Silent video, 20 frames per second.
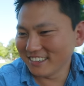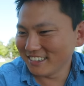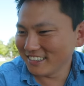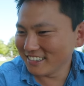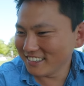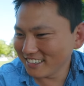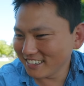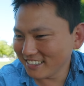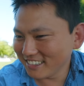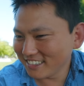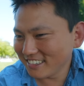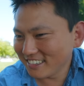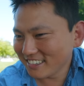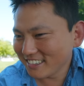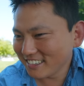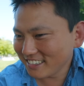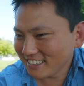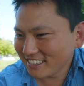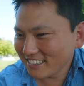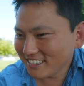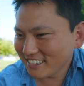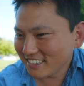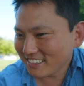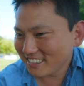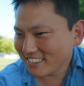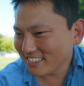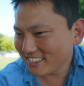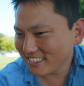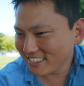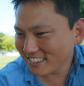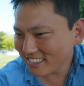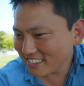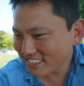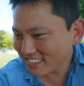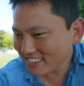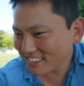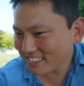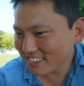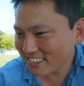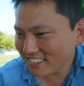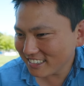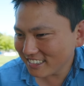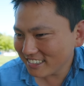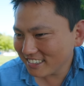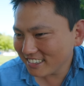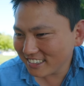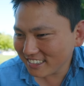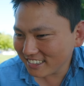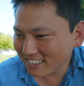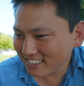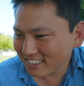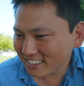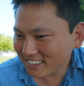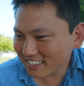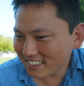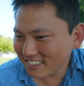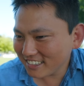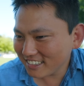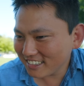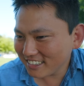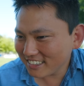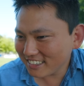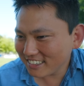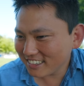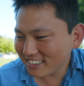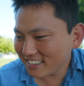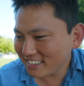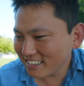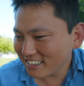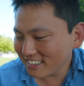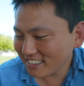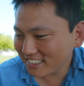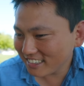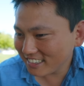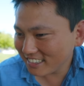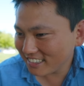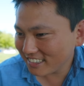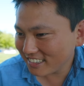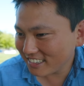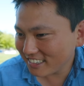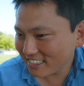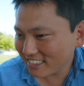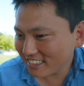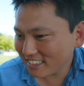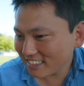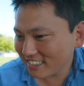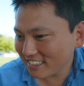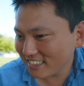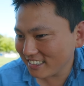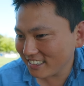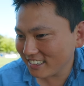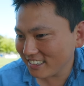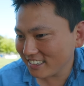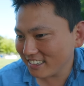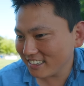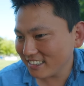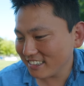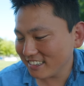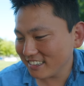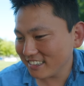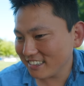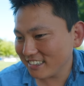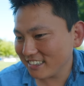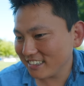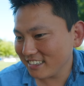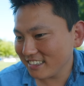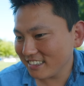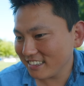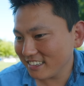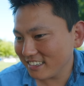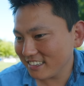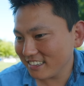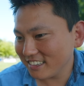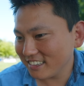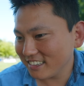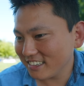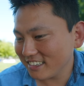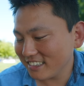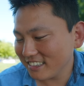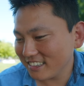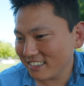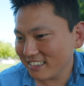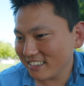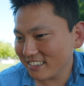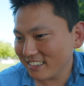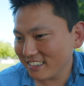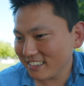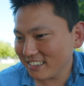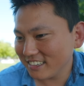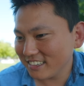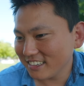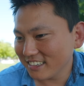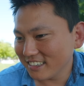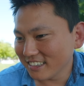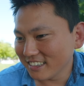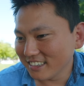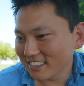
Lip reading: [no speech]